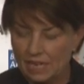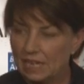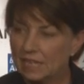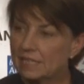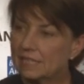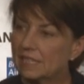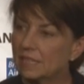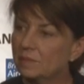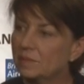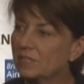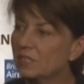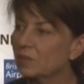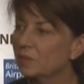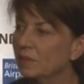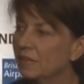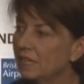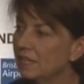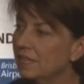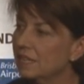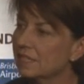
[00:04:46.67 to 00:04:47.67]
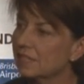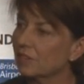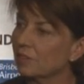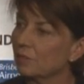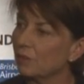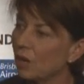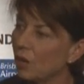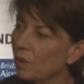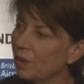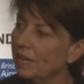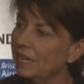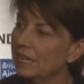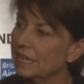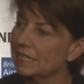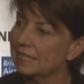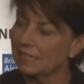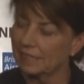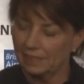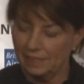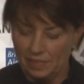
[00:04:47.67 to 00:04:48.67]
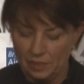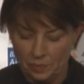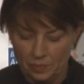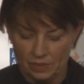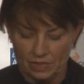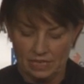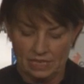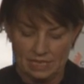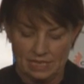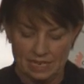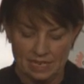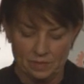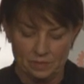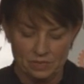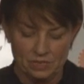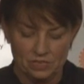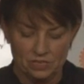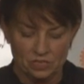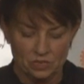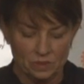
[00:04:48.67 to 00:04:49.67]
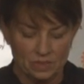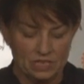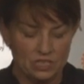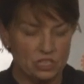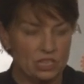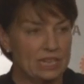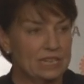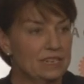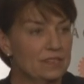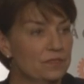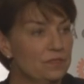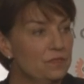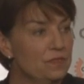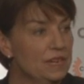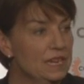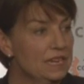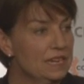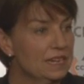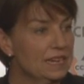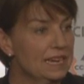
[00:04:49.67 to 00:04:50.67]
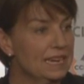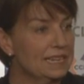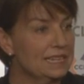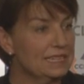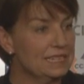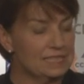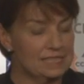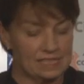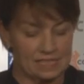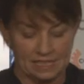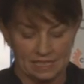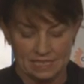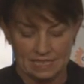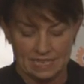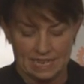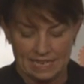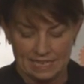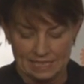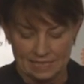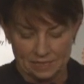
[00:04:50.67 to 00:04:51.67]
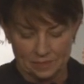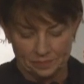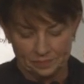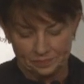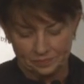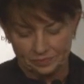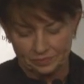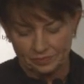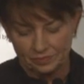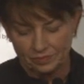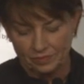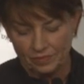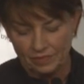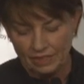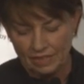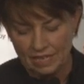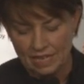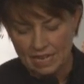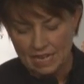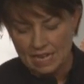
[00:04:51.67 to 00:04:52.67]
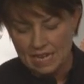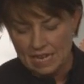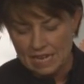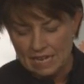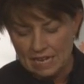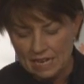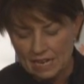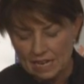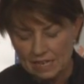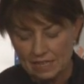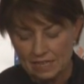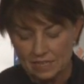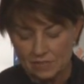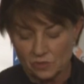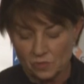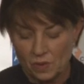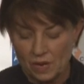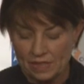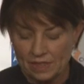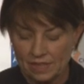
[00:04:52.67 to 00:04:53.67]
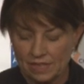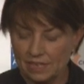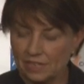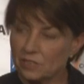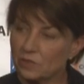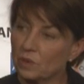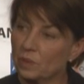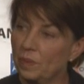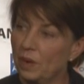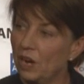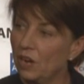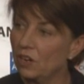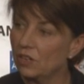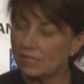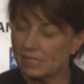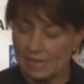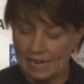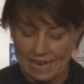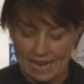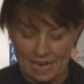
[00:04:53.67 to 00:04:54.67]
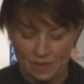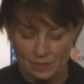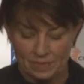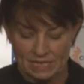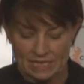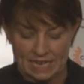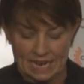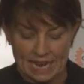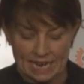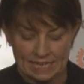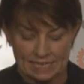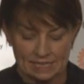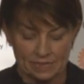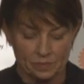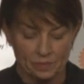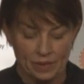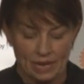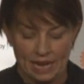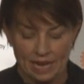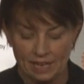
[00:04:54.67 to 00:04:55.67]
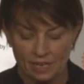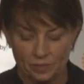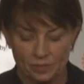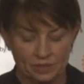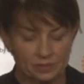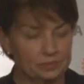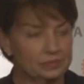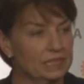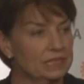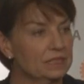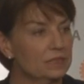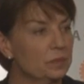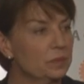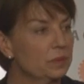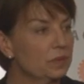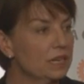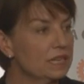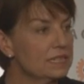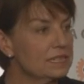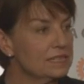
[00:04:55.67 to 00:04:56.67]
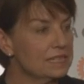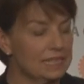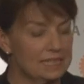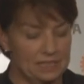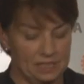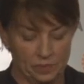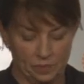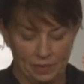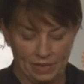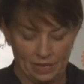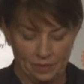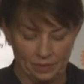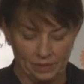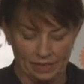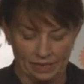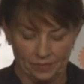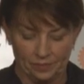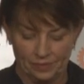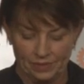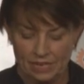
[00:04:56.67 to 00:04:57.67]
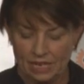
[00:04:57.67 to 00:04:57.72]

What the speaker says: It seems to me there's a growing deliberate attempt to engender fear and discontent. I think it's one thing to oppose a carbon tax in Parliament, in the press and in the public,